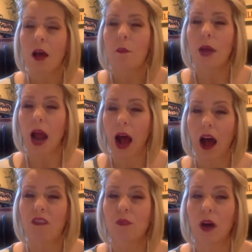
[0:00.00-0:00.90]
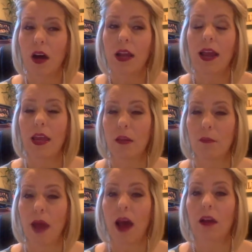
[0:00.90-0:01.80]
but I've bought a
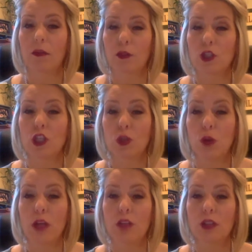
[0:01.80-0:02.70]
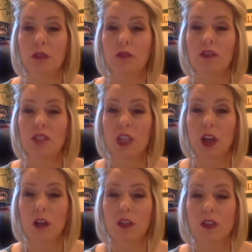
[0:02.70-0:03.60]
handbag for
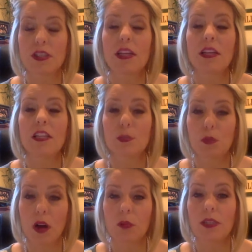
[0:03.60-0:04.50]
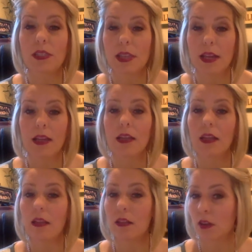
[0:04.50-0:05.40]
$250 and it's probably sitting
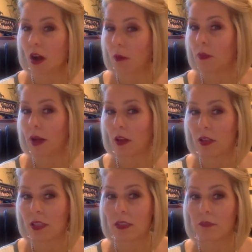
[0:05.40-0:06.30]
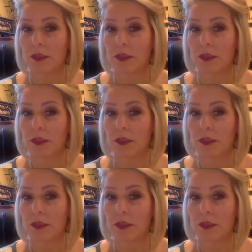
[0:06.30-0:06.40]
in the top of my closet.